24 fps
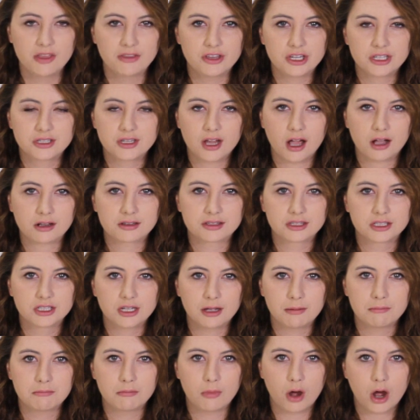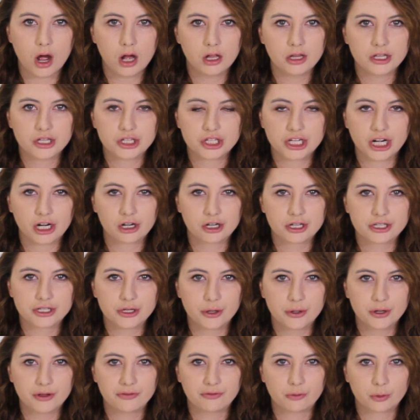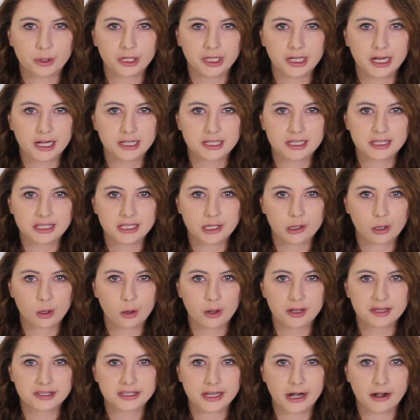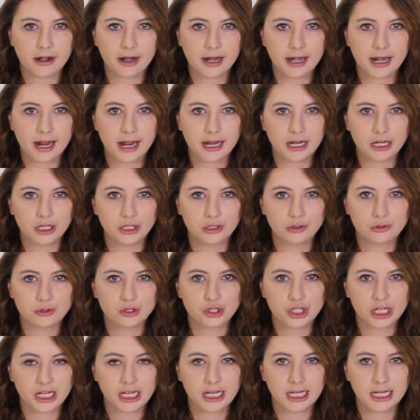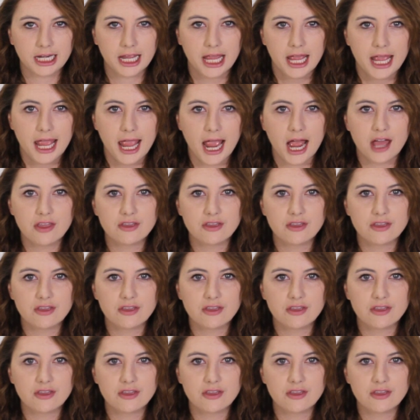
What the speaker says: The Ducks demolished Arizona 49-0 on Saturday night in Eugene,